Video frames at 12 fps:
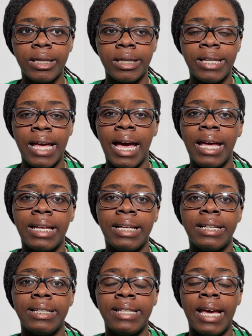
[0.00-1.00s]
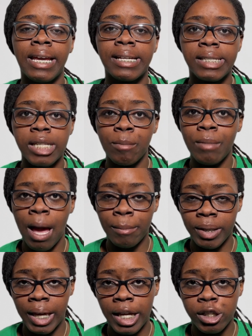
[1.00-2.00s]
that they accept
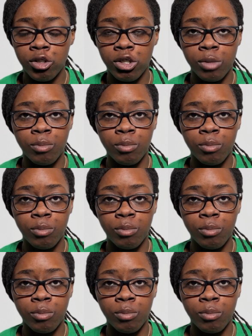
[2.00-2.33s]
applications.